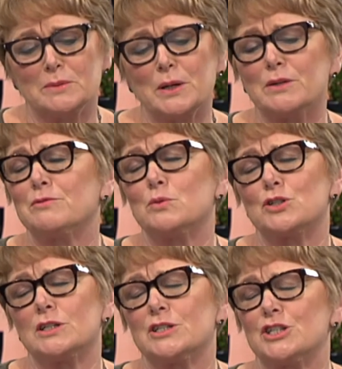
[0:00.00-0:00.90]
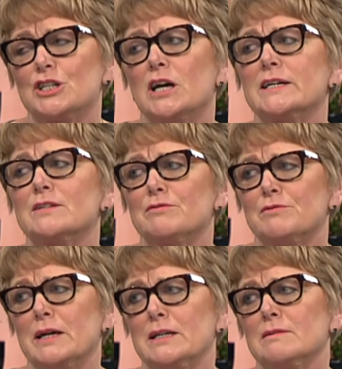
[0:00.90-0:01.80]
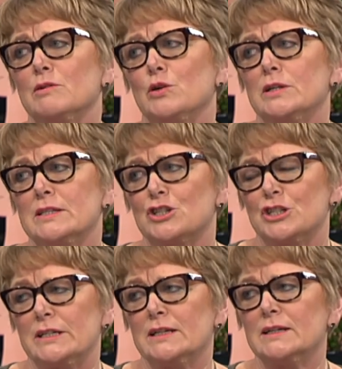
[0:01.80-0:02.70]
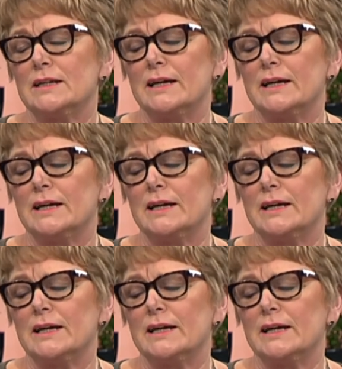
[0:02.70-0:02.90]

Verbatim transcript: but unfortunately she died in, in early this year.